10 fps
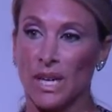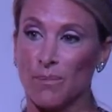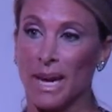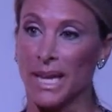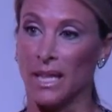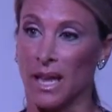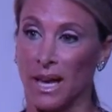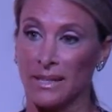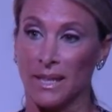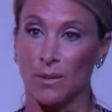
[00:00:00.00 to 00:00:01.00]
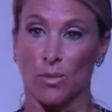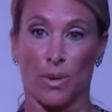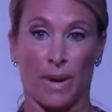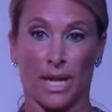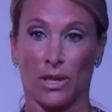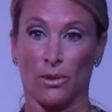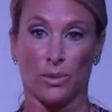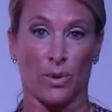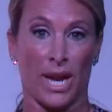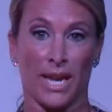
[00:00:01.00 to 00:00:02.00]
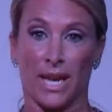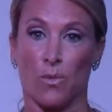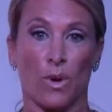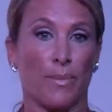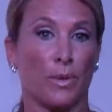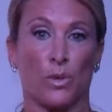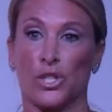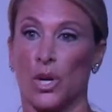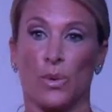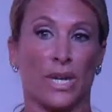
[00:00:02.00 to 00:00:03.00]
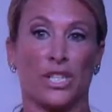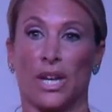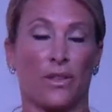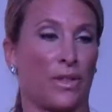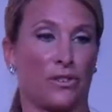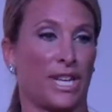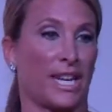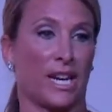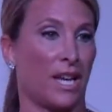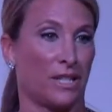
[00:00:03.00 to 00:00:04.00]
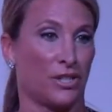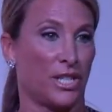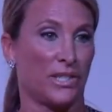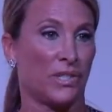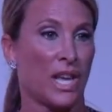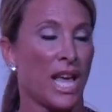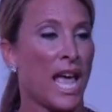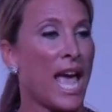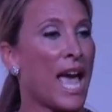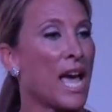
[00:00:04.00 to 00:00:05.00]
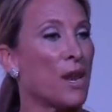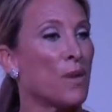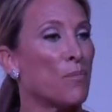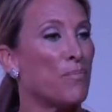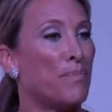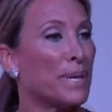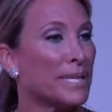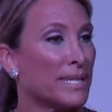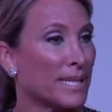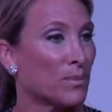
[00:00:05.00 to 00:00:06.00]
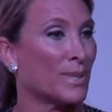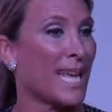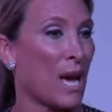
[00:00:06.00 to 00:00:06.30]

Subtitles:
In my closet, where my clothes were hanging, women were showing each other their technologies, and business was